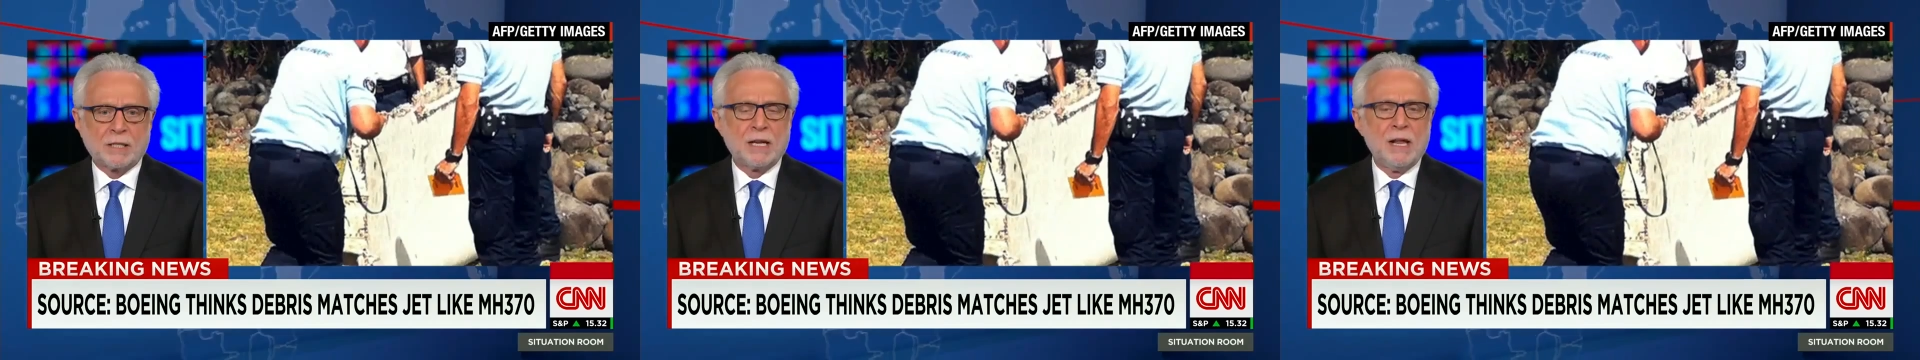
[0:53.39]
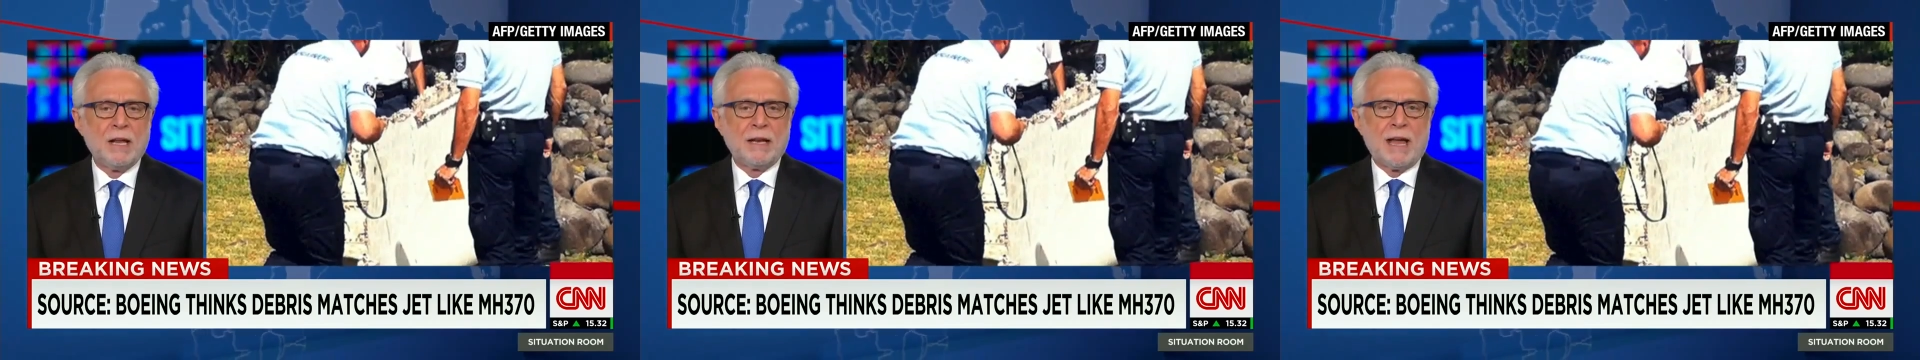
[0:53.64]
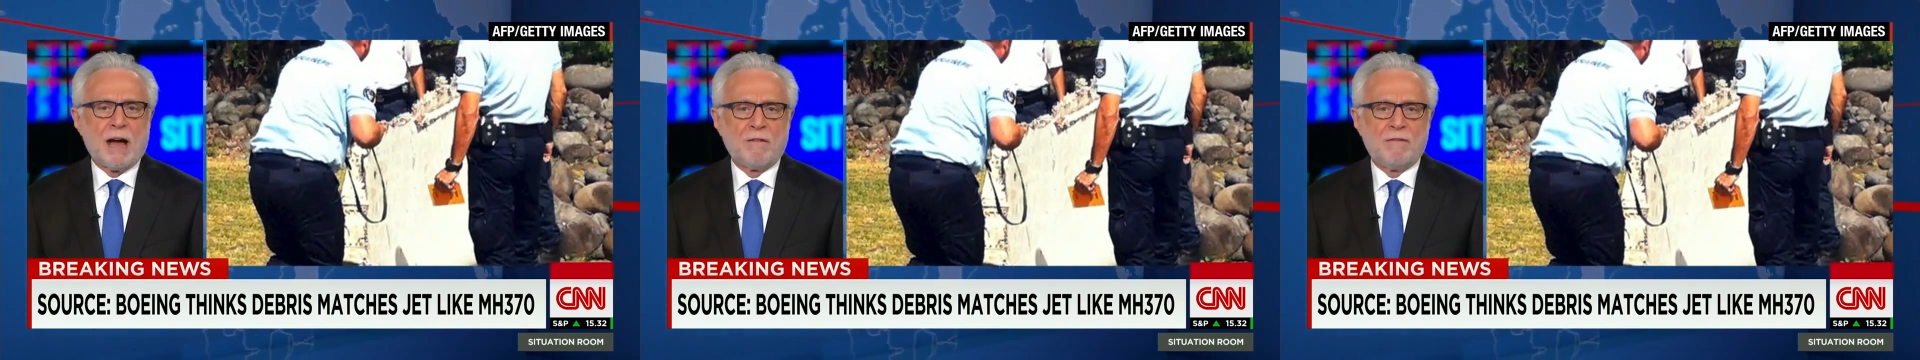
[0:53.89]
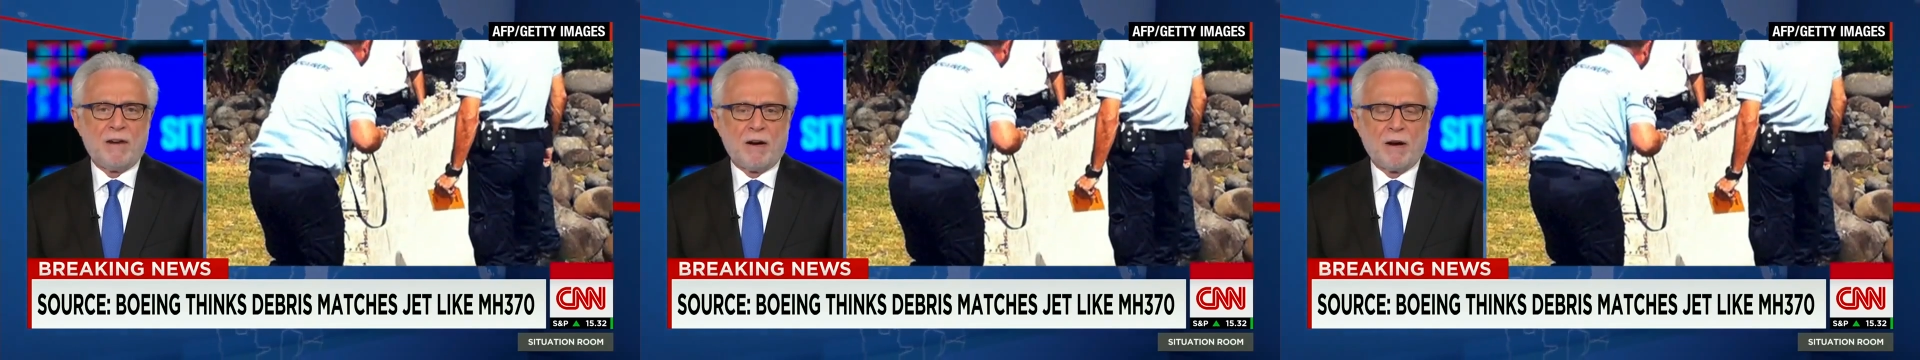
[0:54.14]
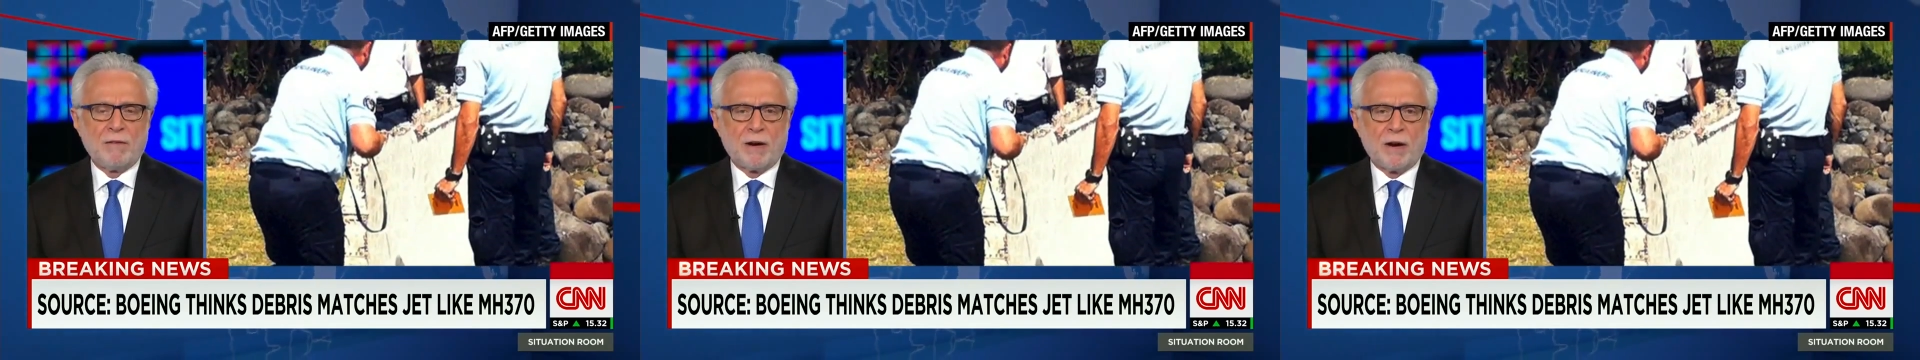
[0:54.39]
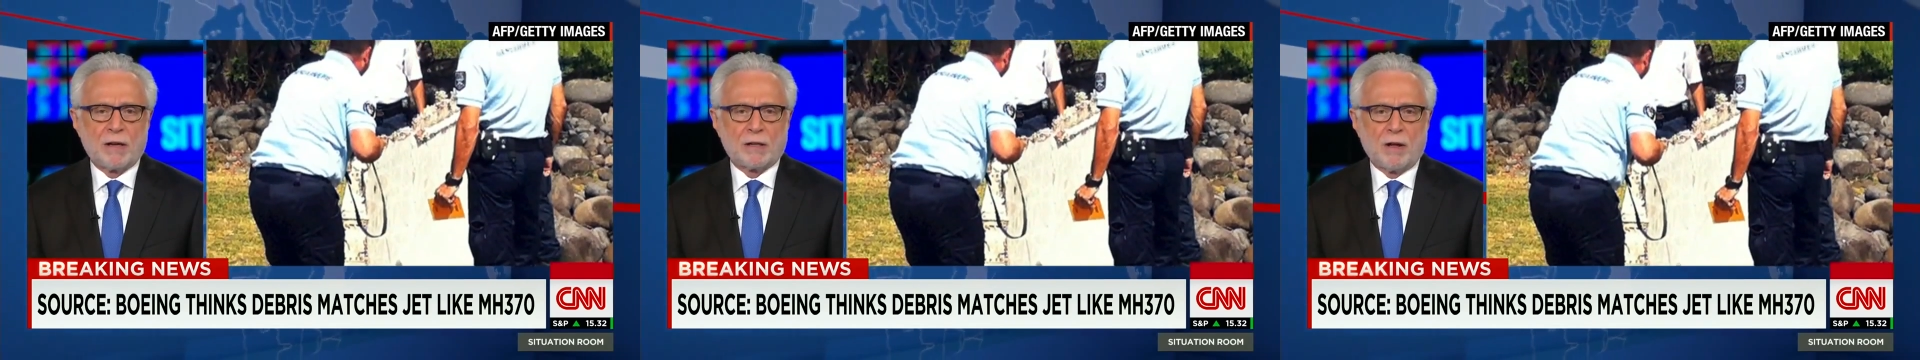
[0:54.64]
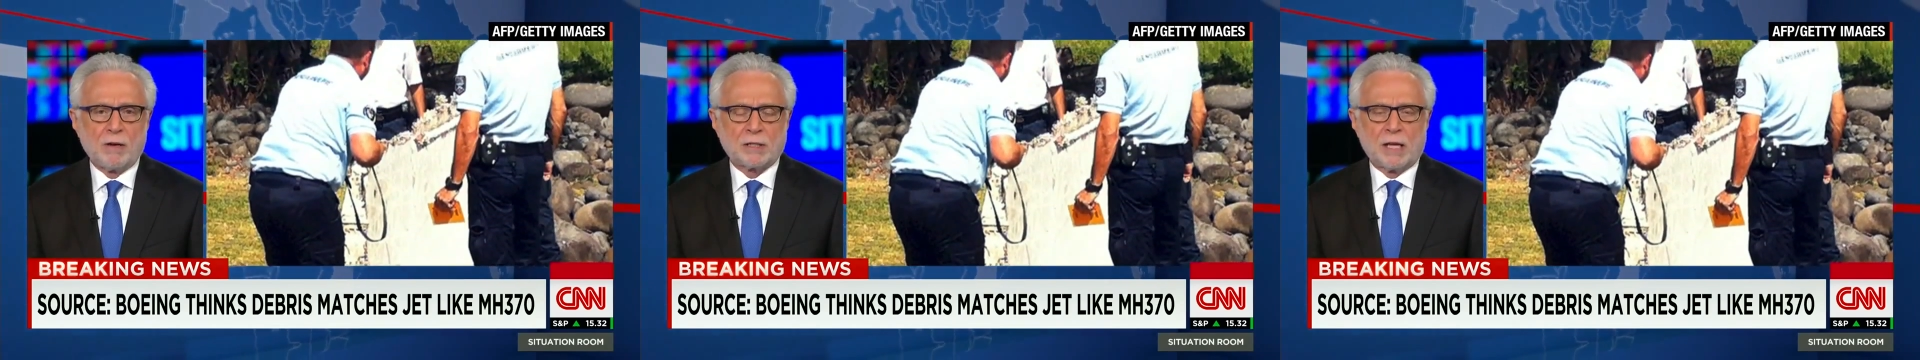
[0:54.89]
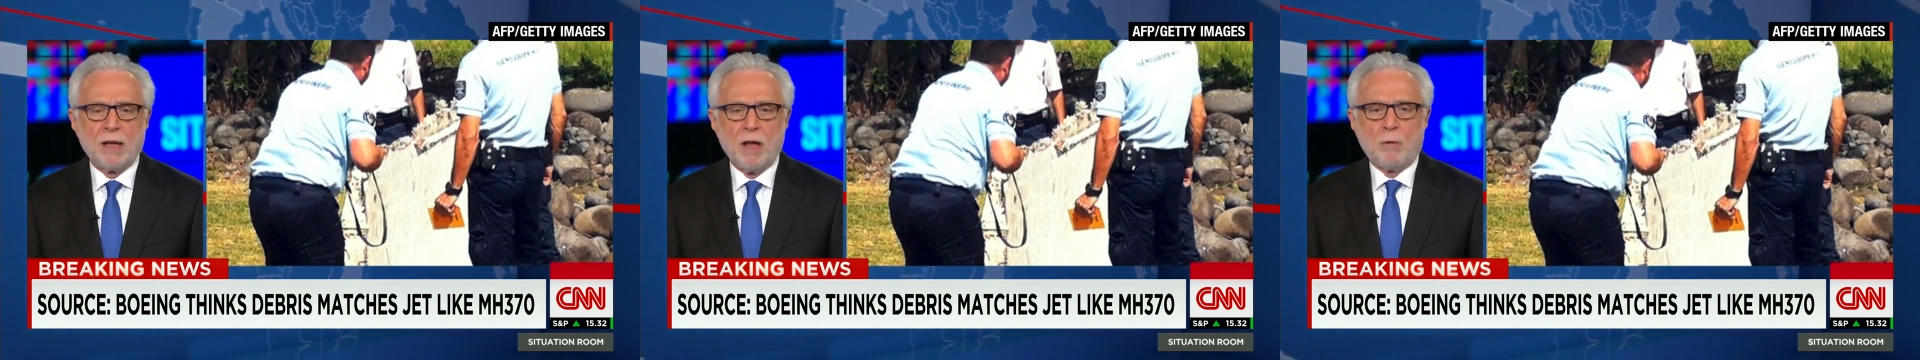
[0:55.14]
this now very, very
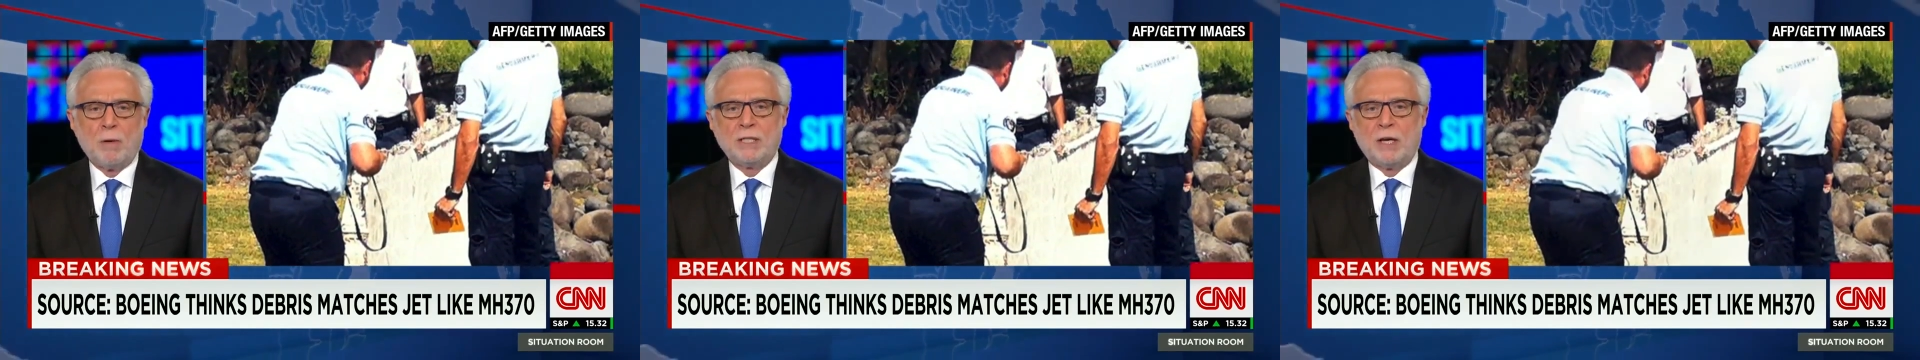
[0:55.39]
closely,